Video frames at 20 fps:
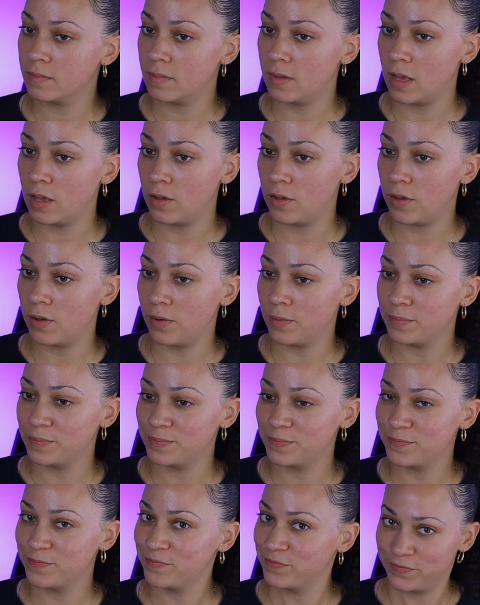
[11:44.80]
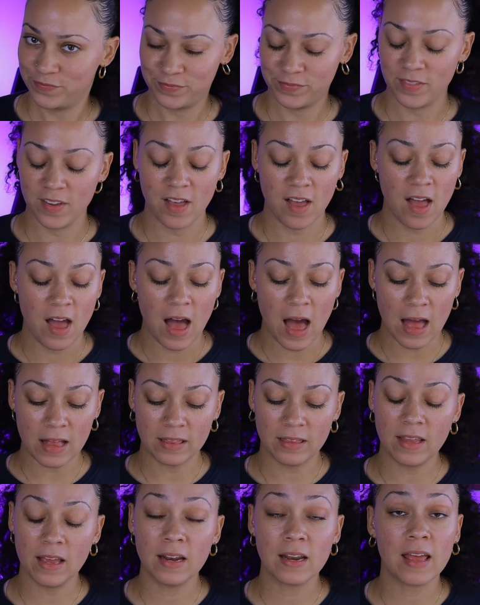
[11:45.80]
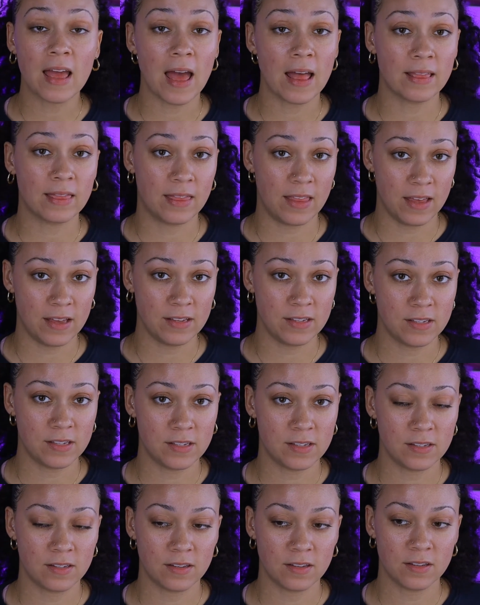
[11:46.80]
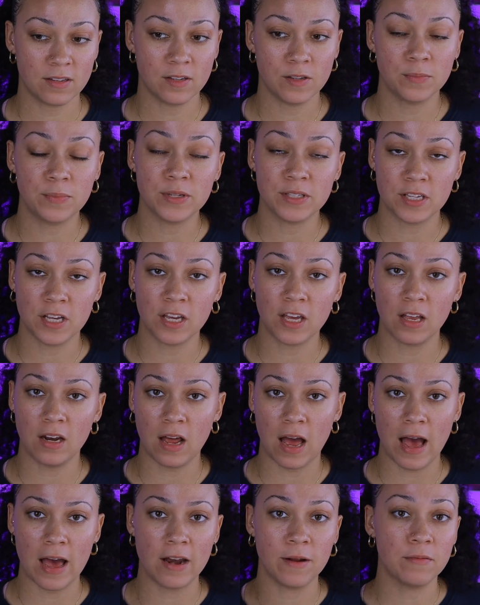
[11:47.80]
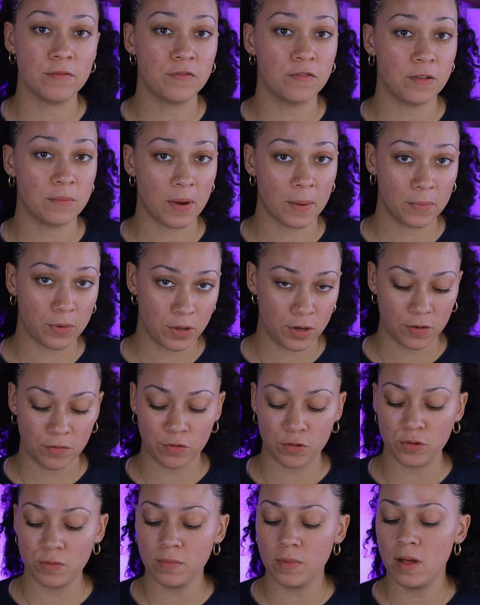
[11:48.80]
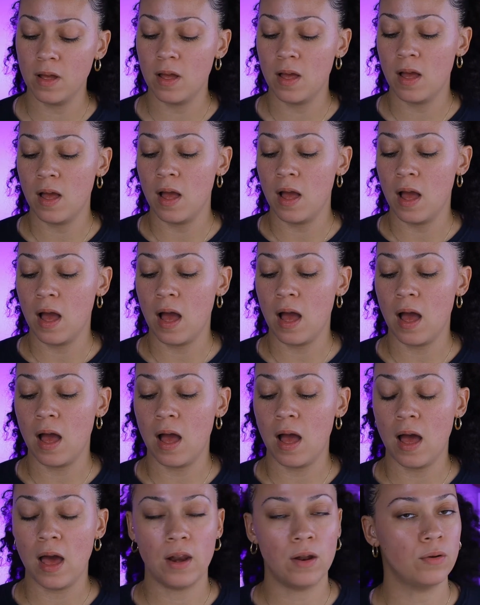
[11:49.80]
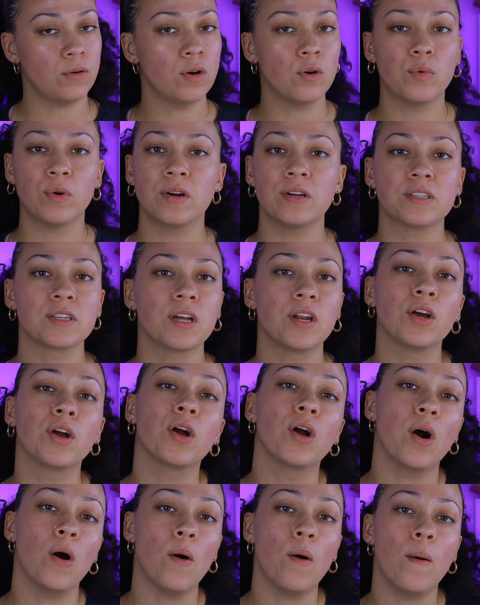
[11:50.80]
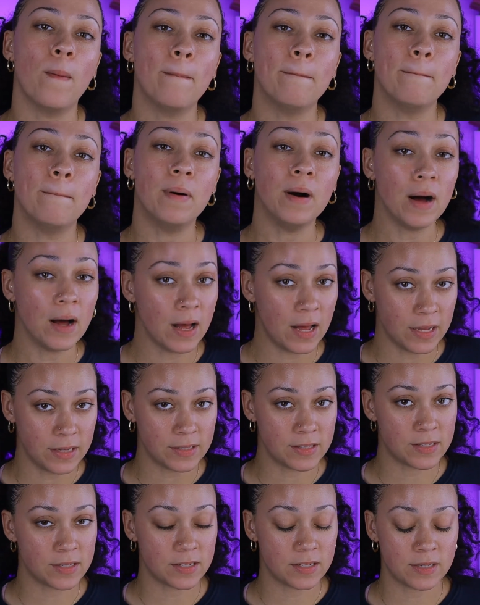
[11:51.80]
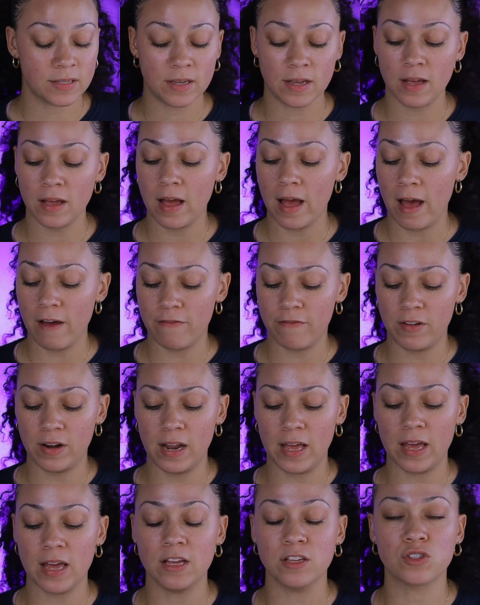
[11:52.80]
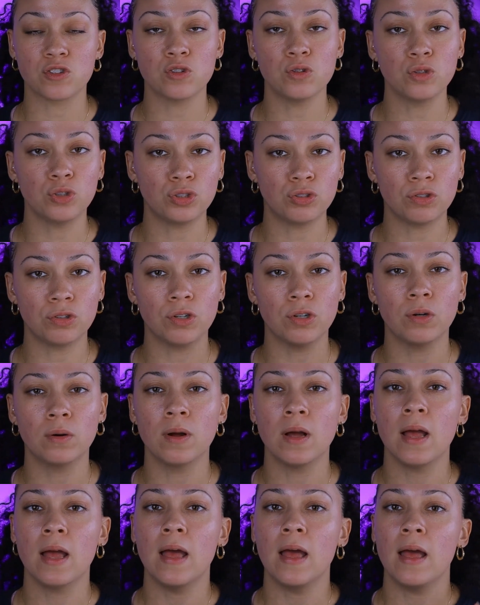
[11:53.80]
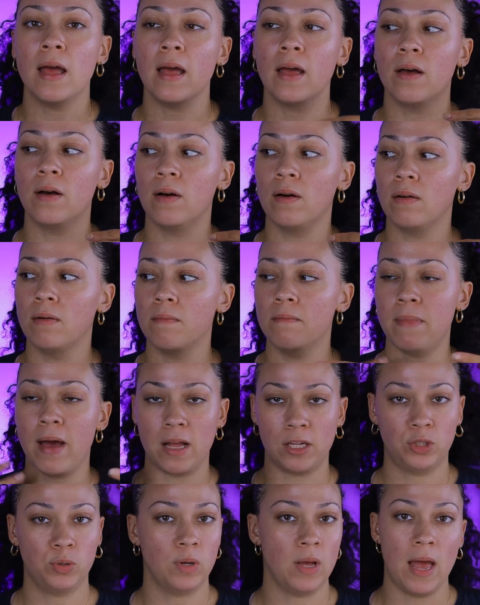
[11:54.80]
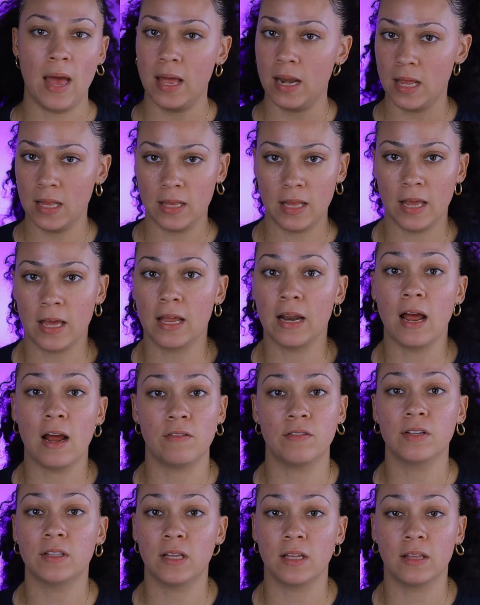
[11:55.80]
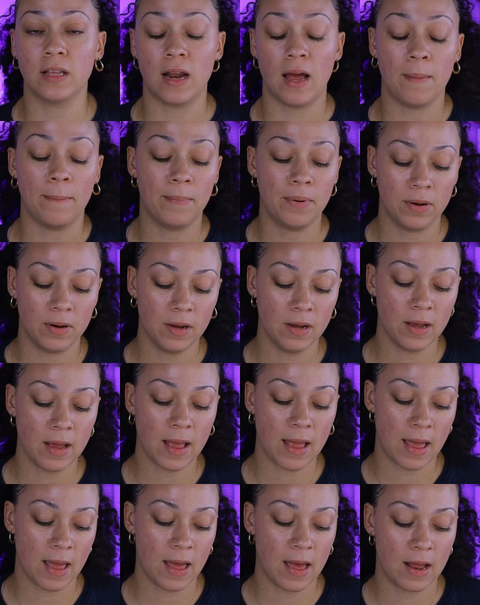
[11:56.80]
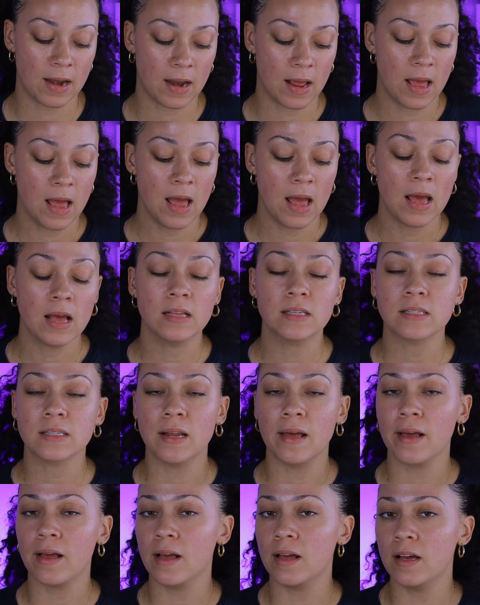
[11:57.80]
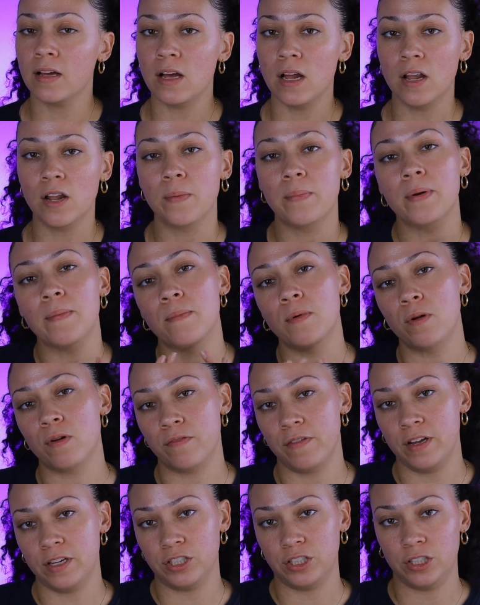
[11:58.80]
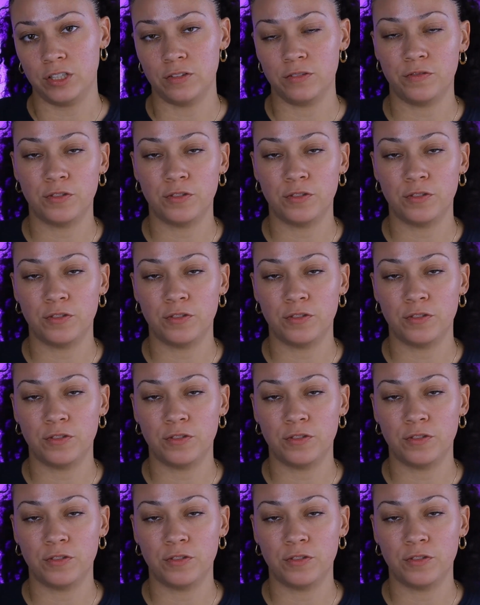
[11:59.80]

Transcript: Thank you. I did get this particular item for my beauty room. I don't know where it's gonna go, but I feel like it's neutral. It'll match with anything and everything that I put. And it's like a little bit motivation.